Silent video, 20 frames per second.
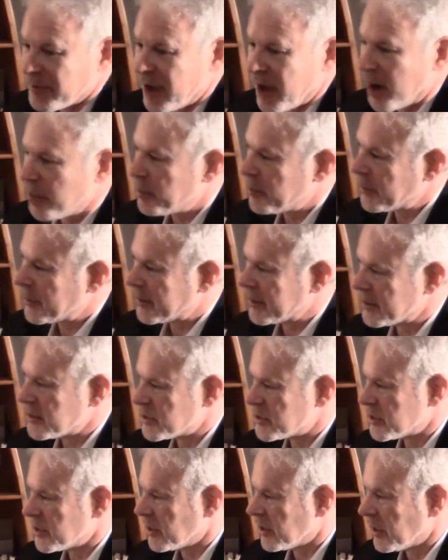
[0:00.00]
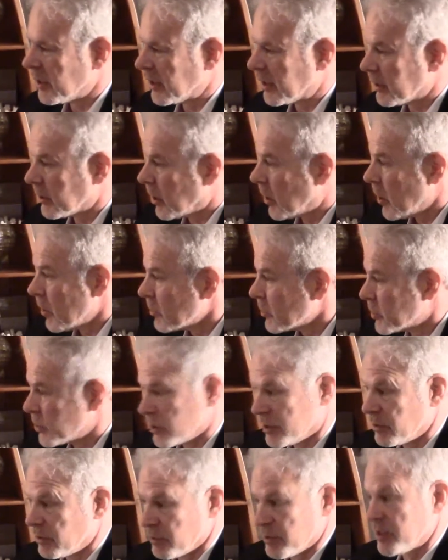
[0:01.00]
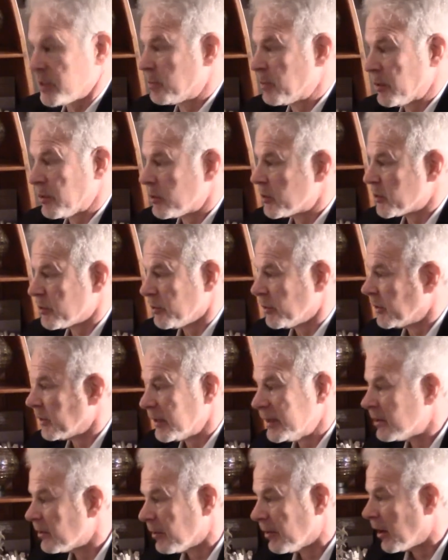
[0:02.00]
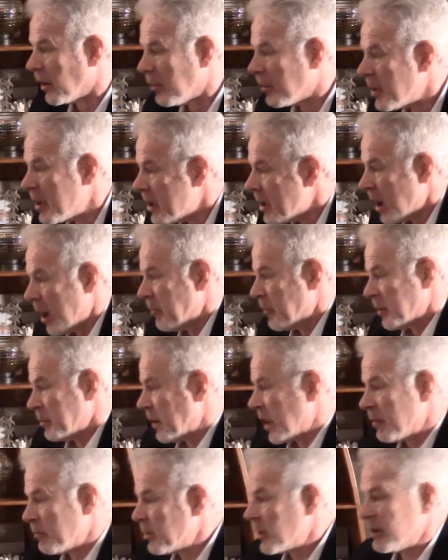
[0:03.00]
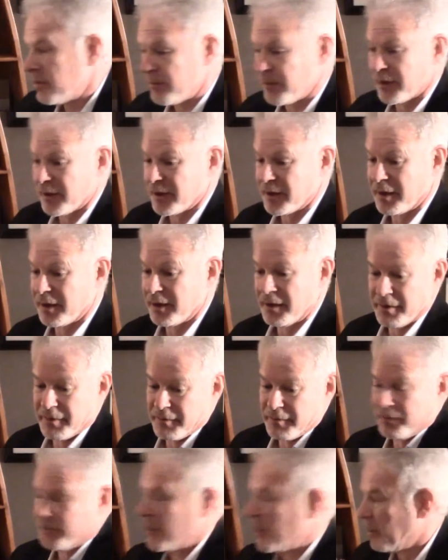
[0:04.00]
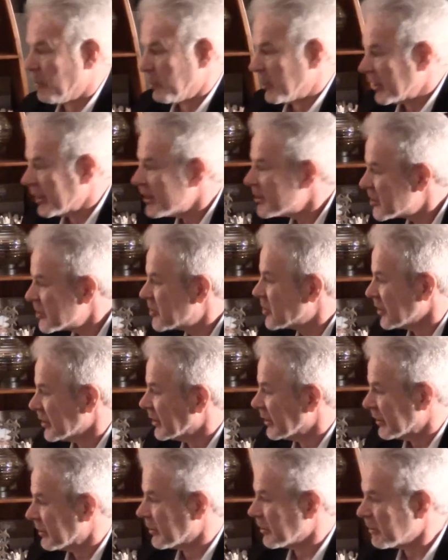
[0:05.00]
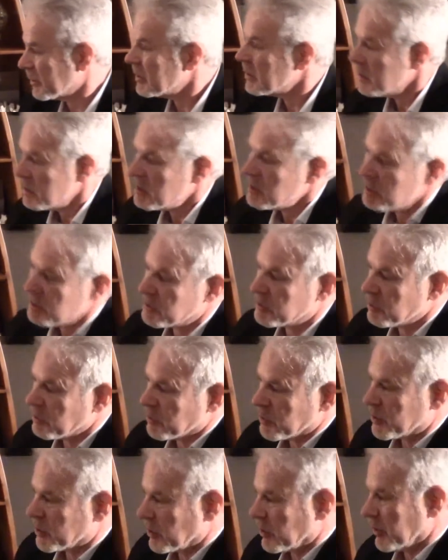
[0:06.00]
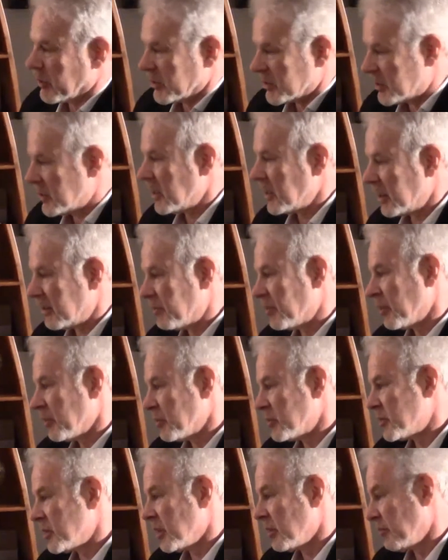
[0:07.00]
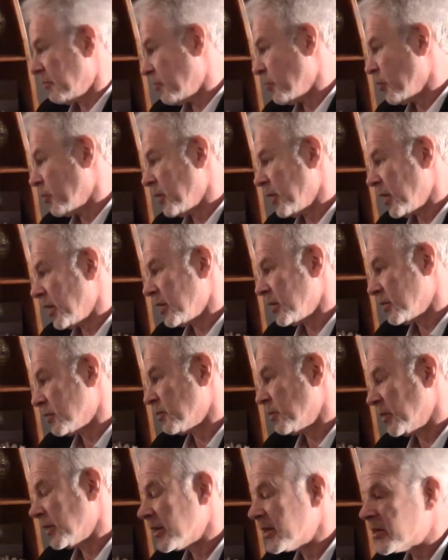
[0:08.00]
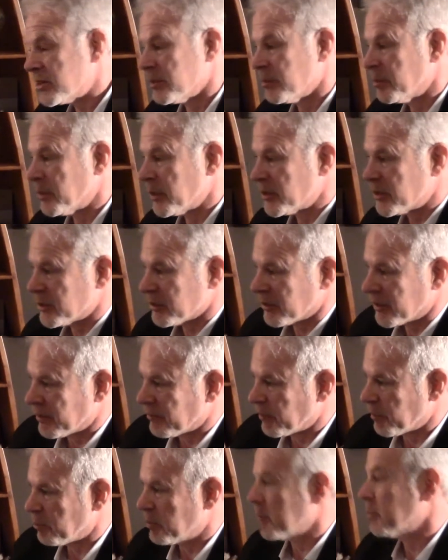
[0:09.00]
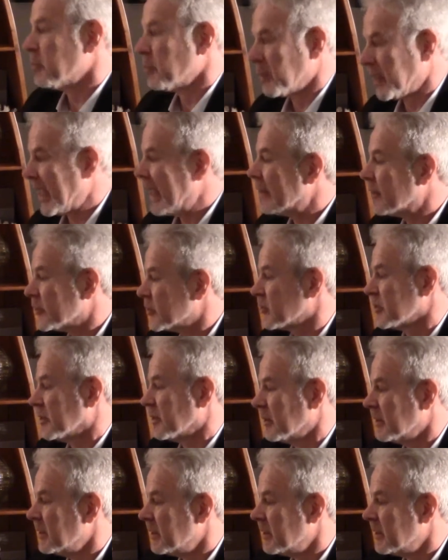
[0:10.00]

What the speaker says: operating as like a coach or a spiritual leader. I mean, maybe even a religious leader to a certain extent, even though it's not a formalized religion, but you're giving people counsel.